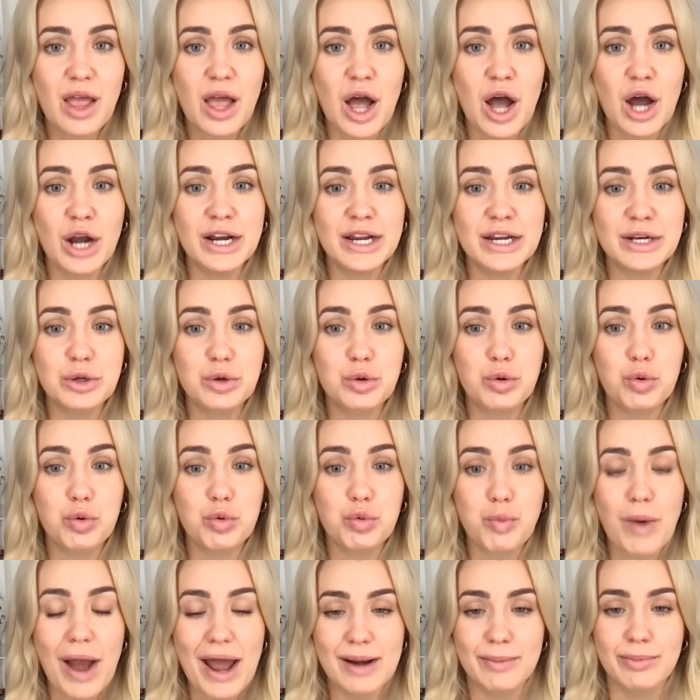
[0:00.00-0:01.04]
an
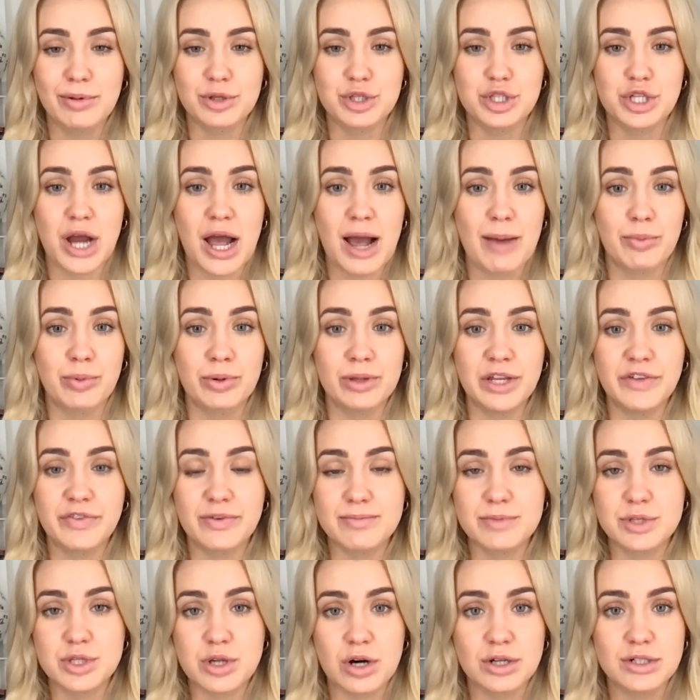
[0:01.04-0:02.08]
incredible job really from
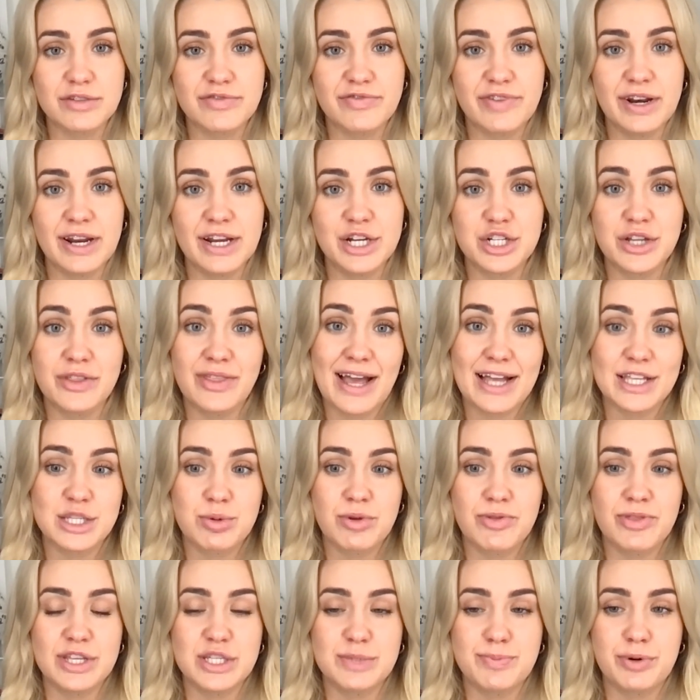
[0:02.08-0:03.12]
start to finish. And that's
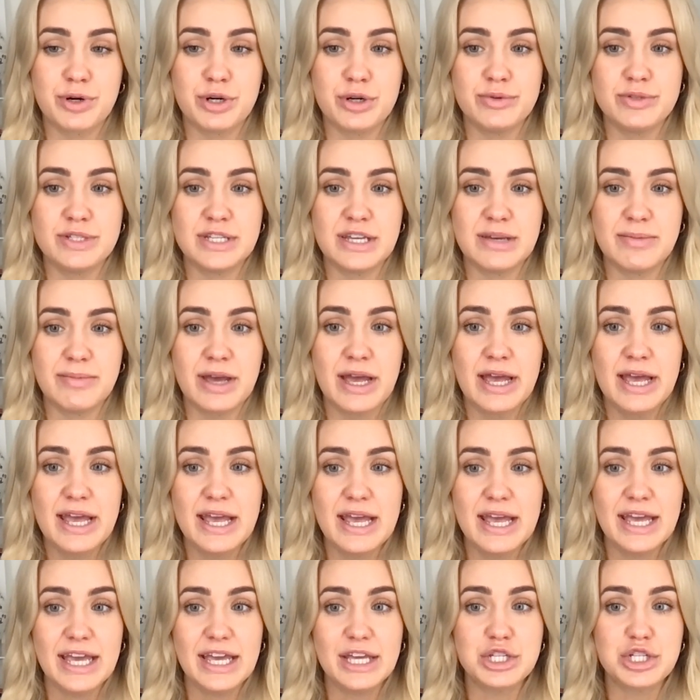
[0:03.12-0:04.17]
what this Purdue team
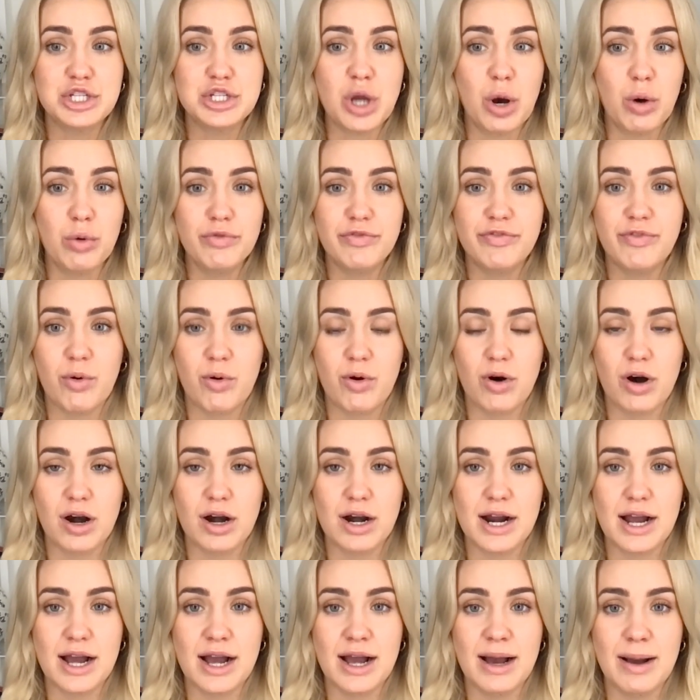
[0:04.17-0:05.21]
is known
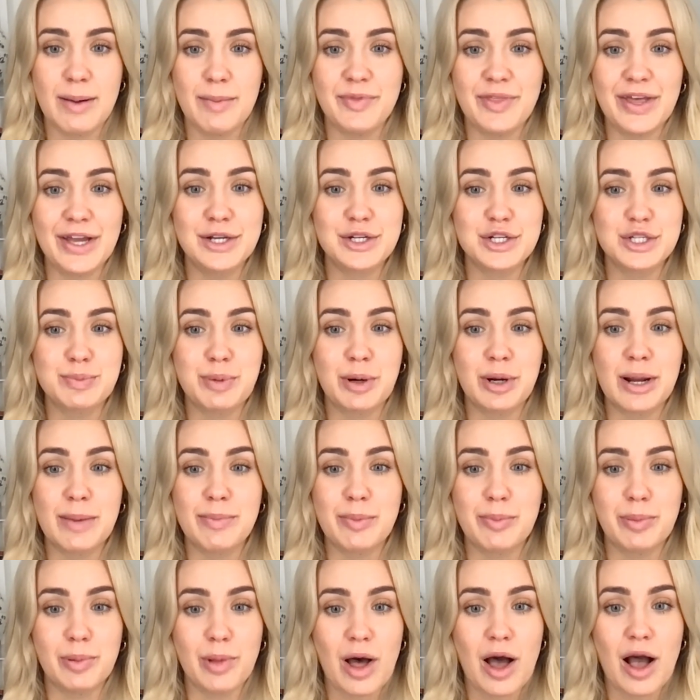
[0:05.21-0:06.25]
for. They just put up
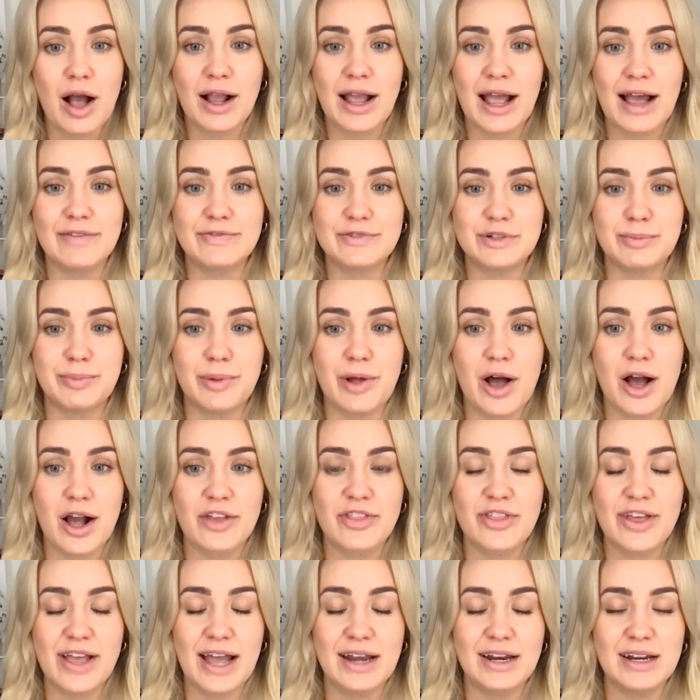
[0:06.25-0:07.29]
block after block.
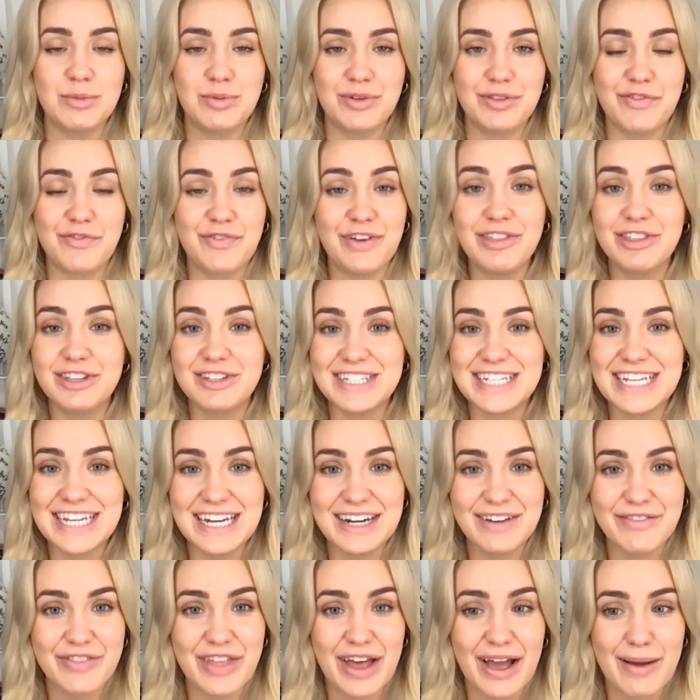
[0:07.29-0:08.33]
They ended with 15
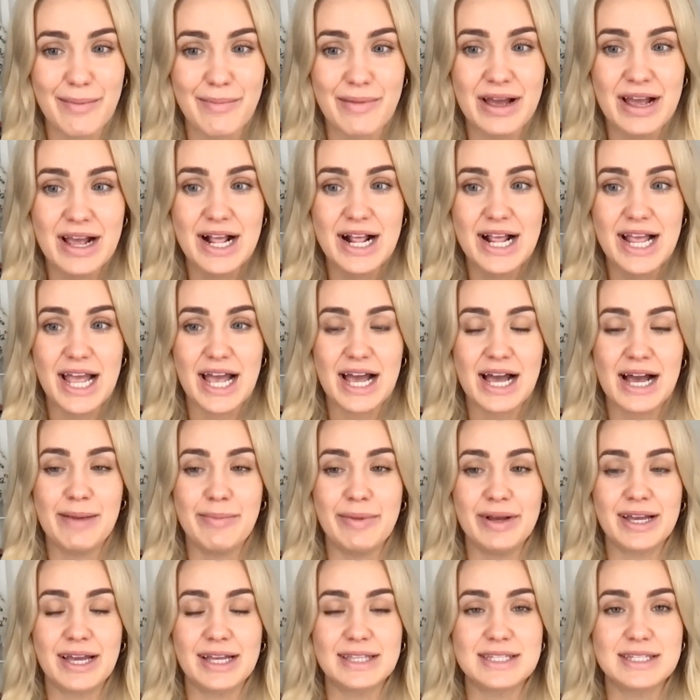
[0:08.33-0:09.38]
of them
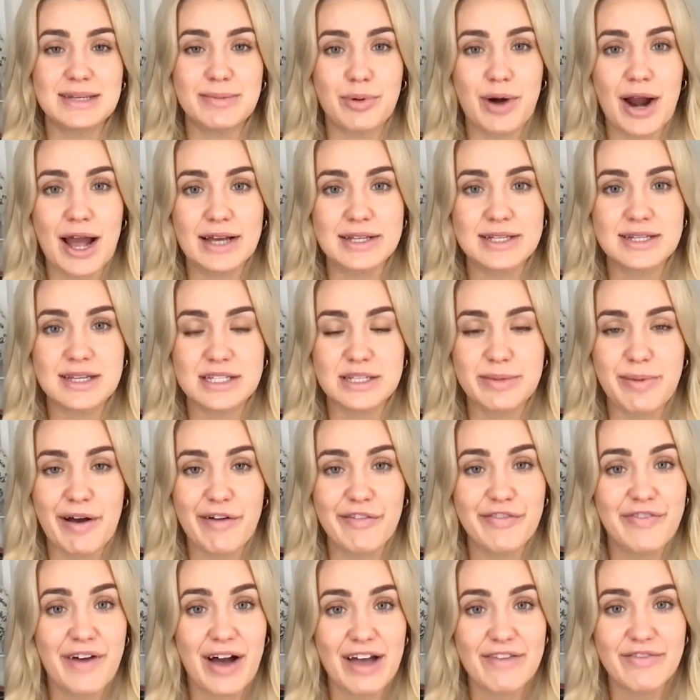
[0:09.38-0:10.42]
against Nebraska's
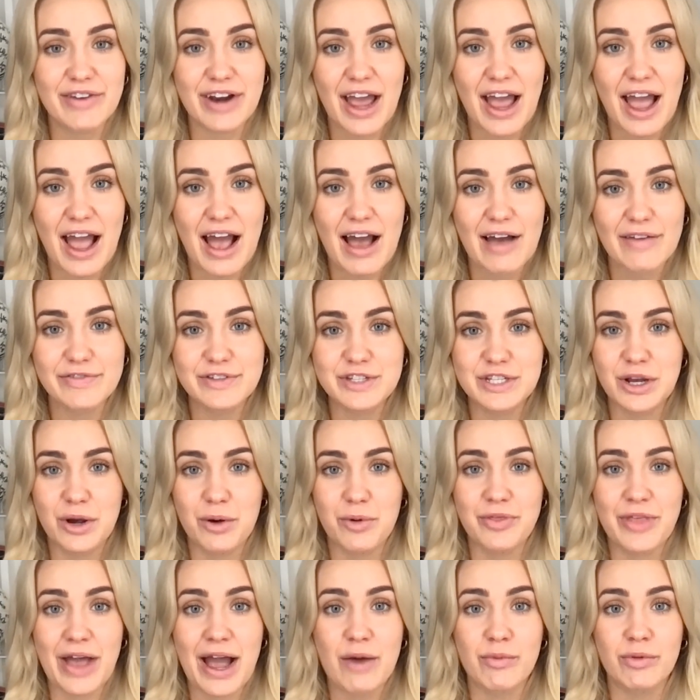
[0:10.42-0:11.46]
about 5.5. So
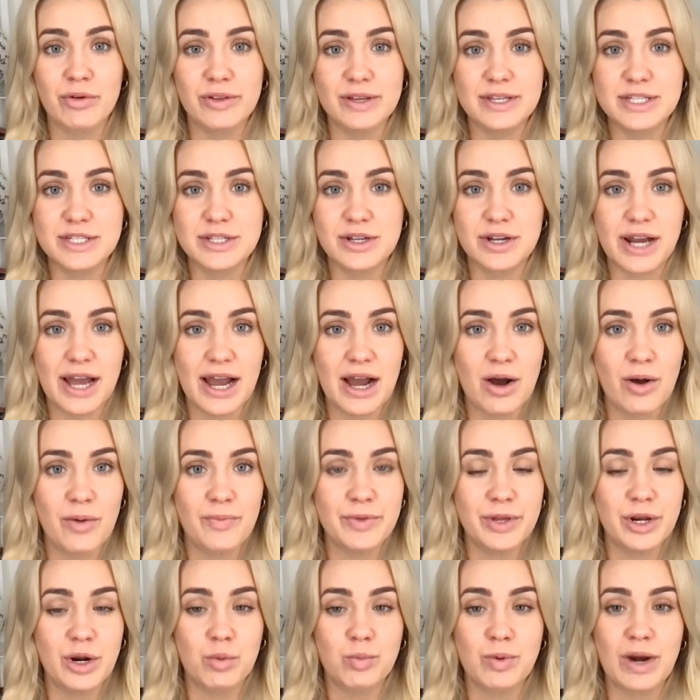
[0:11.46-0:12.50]
that really stood out.
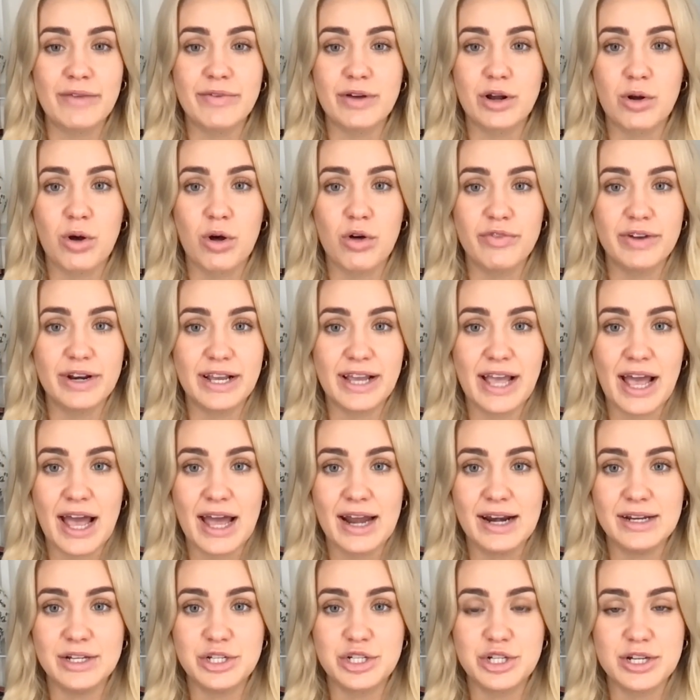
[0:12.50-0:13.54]
Raven Colvin,
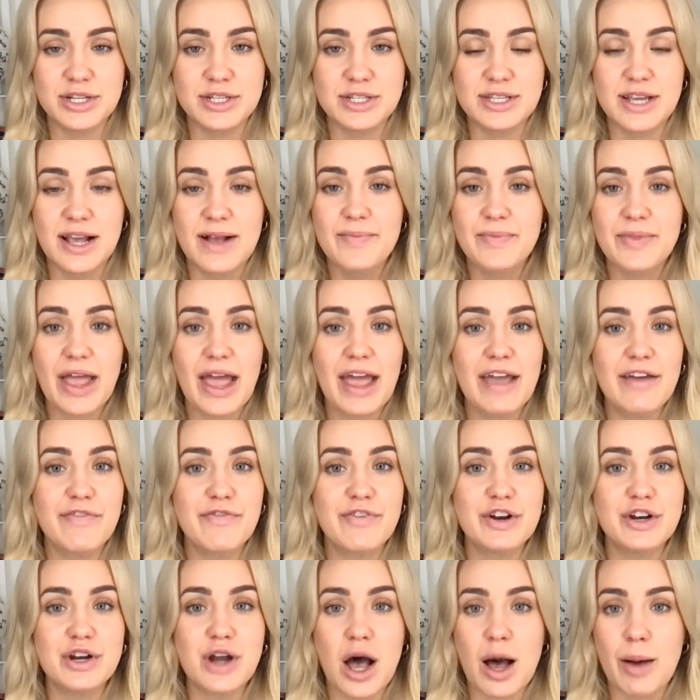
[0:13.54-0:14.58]
again, just a
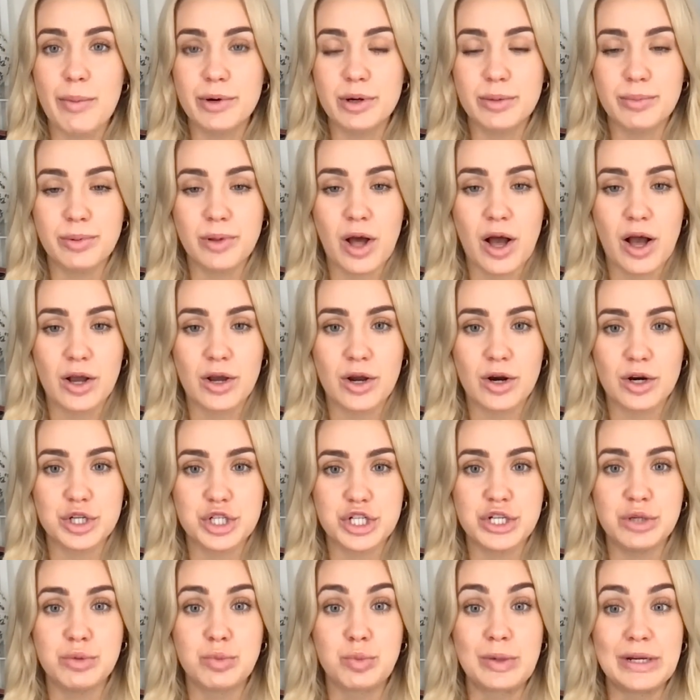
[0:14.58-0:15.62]
phenomenal blocker.
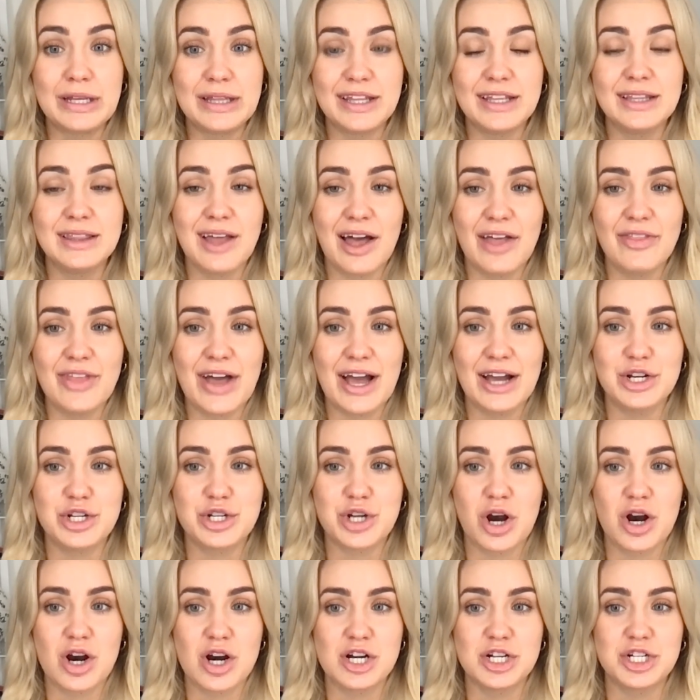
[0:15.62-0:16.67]
She really led that
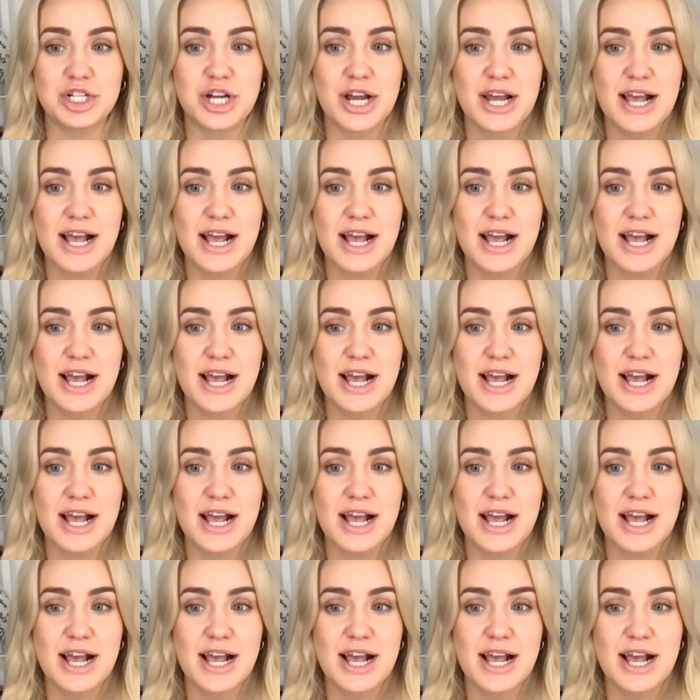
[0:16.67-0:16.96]
charge